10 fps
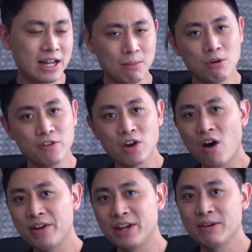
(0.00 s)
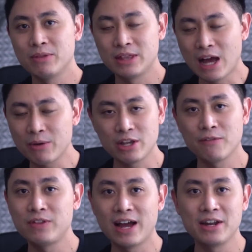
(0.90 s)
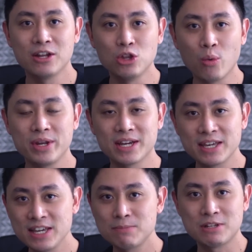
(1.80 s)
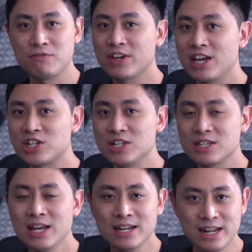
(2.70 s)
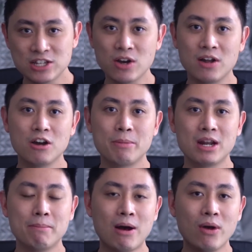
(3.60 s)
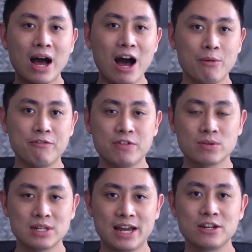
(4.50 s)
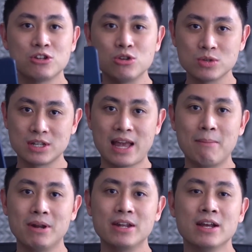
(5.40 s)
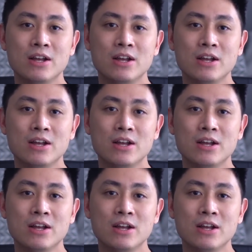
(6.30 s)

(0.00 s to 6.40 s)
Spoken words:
Now moving on, now that you've done knowing the key specifications, let's talk a little bit about how it feels like to use the tablet.